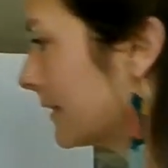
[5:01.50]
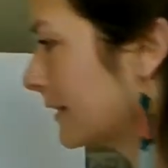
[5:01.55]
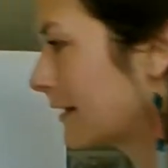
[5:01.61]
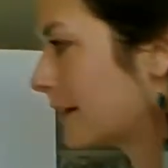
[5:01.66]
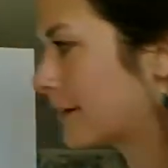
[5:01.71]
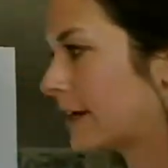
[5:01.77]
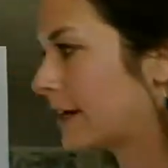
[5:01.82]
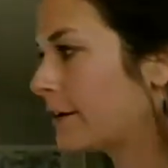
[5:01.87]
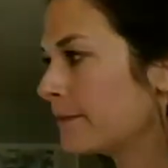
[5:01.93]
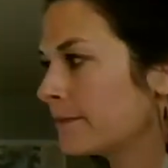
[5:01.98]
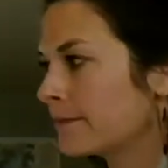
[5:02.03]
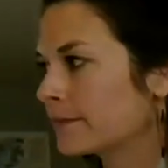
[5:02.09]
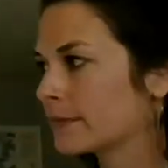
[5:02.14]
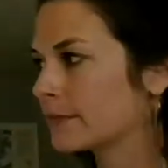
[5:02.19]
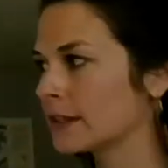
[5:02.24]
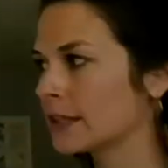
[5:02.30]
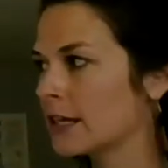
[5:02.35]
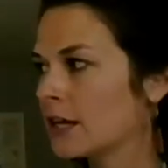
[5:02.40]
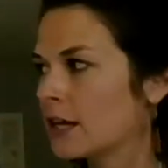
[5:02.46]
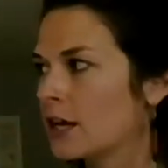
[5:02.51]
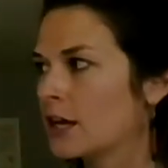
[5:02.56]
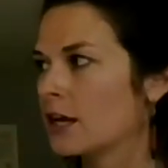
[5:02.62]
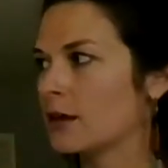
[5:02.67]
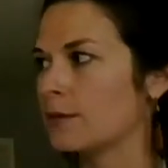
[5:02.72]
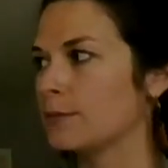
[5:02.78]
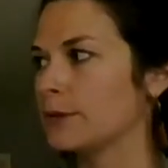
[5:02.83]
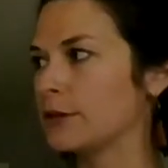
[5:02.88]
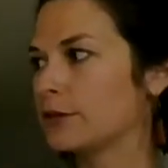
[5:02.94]
there we go.
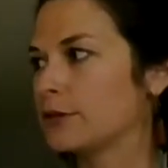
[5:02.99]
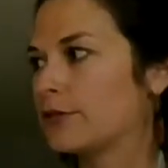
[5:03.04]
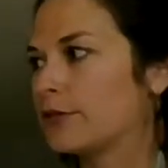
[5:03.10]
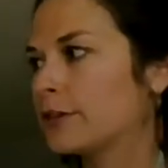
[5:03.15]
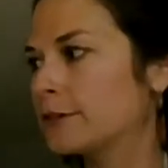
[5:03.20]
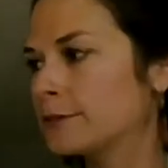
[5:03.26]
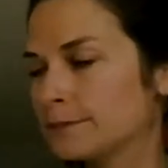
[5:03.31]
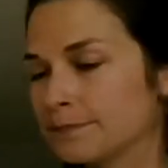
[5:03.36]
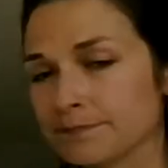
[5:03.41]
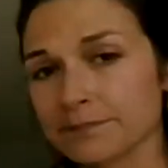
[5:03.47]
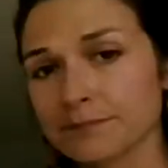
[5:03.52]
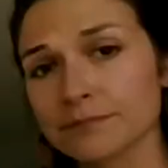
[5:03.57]
Beautiful.